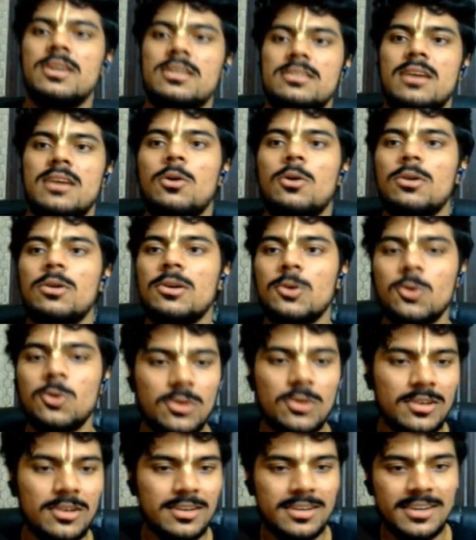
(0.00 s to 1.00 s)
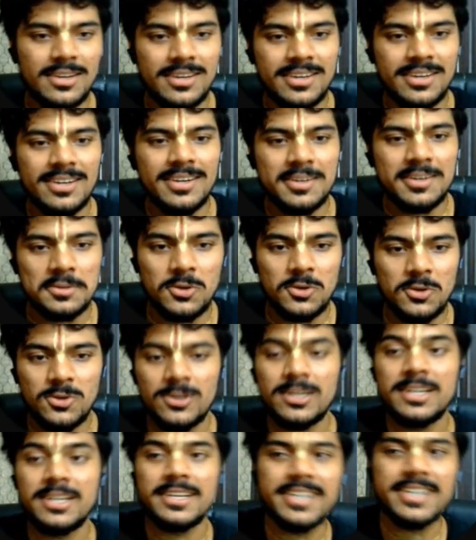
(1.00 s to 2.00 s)
So as our whole
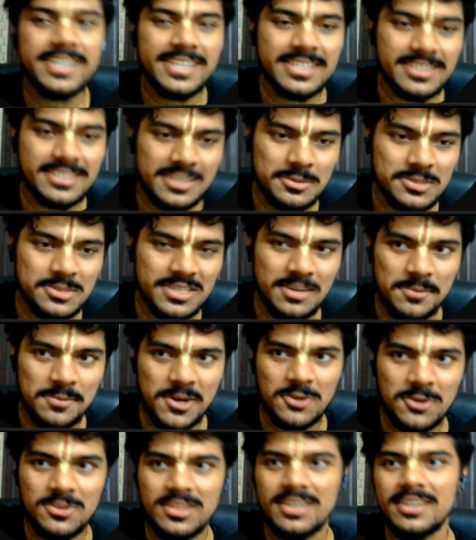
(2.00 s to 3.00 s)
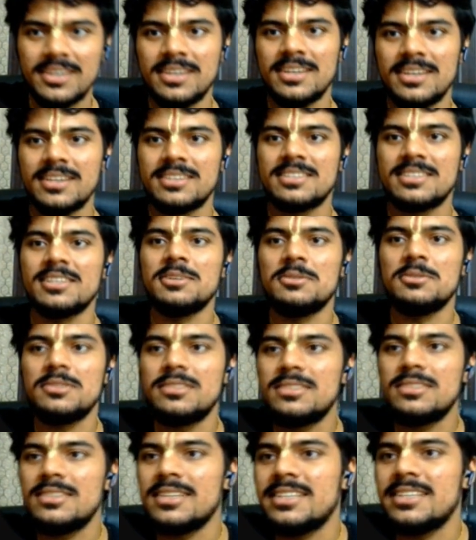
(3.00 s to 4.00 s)
detailed description about the
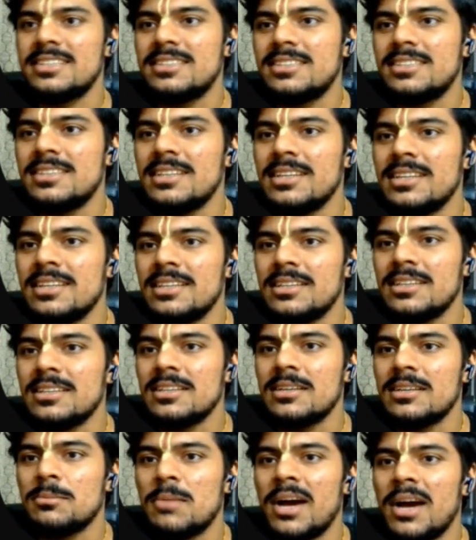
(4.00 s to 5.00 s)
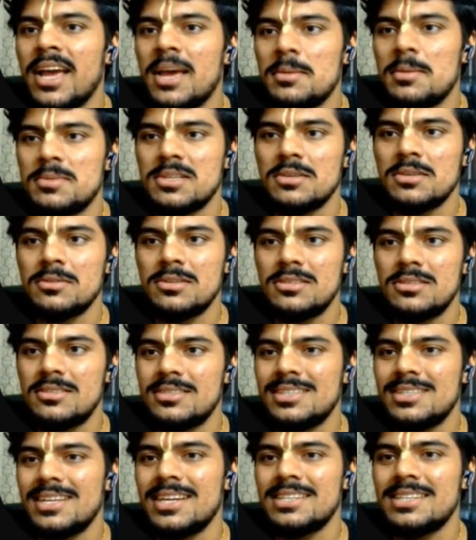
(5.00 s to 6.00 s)
service, that is the my app
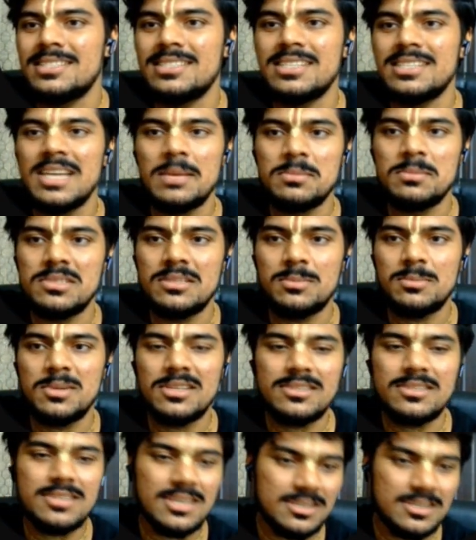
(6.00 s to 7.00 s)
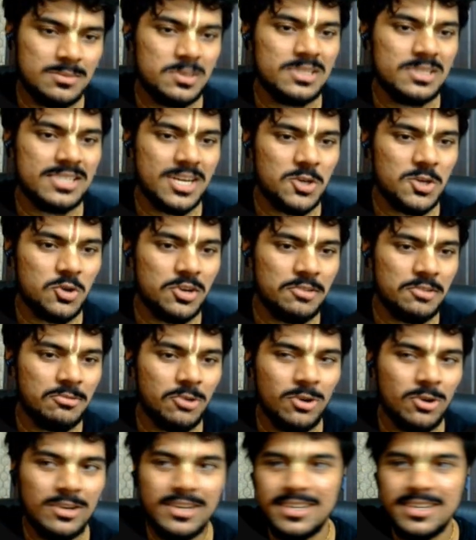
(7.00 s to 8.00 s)
service. Its namespace has been set
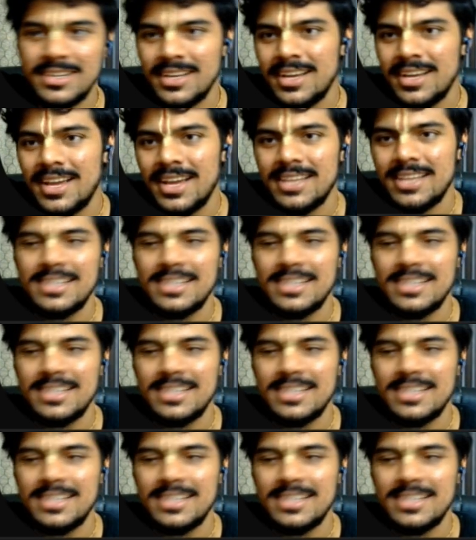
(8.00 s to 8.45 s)
to default.